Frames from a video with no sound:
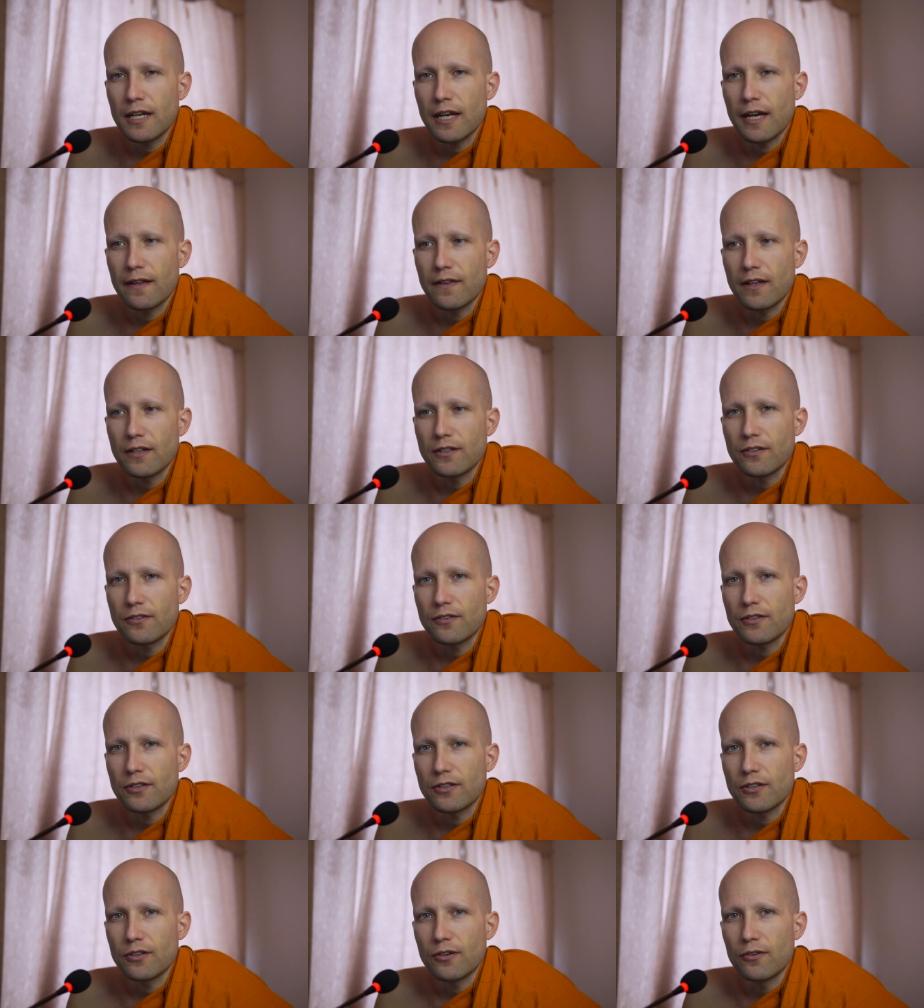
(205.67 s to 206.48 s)
and then you
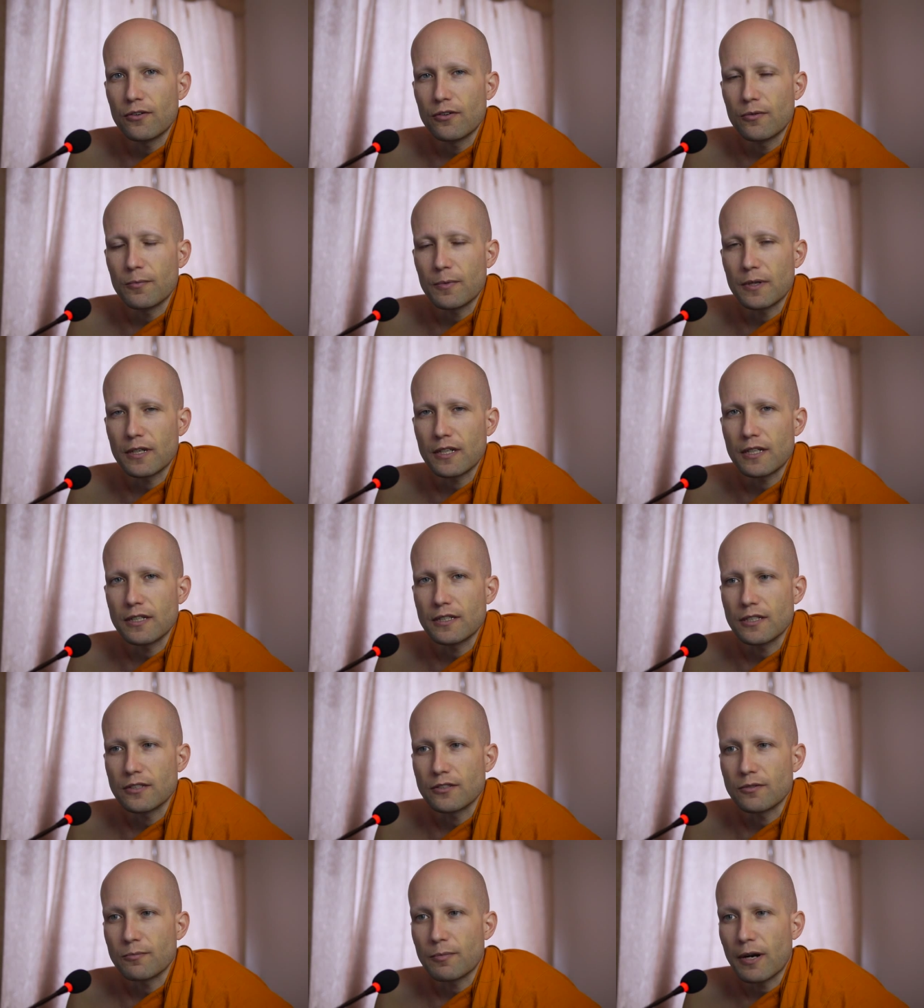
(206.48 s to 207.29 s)
can go home and
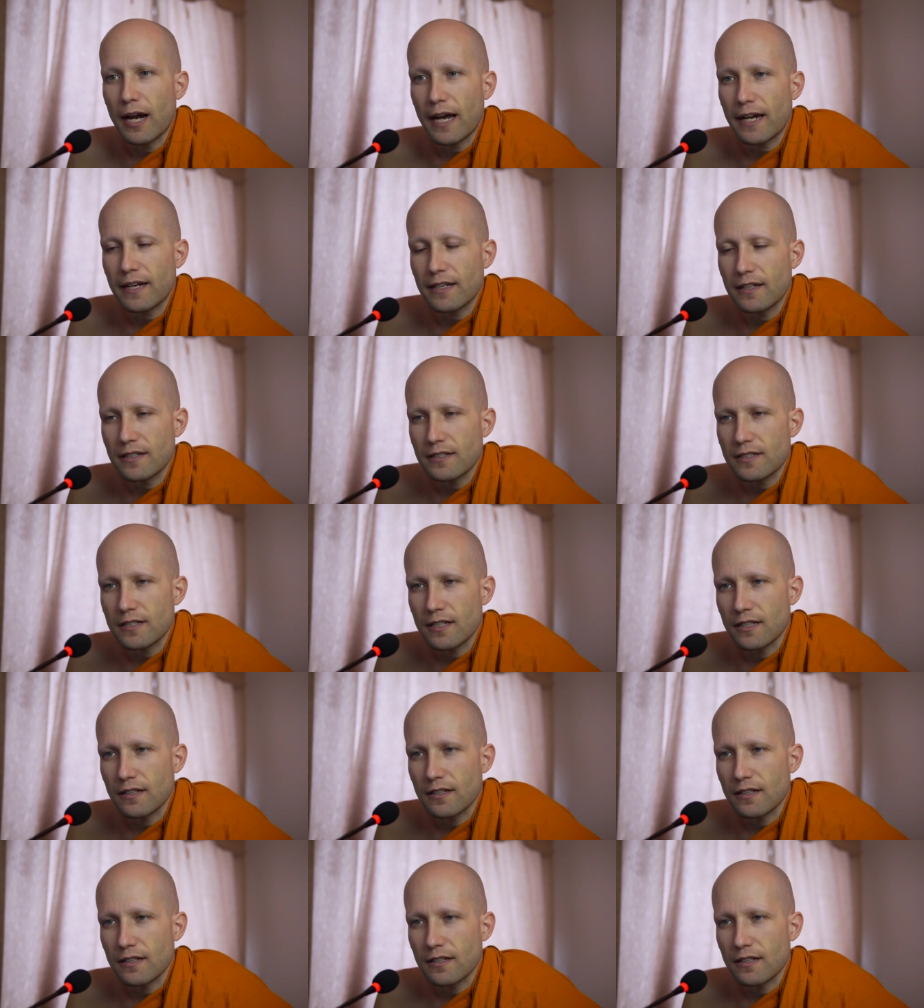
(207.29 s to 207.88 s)
continue practice.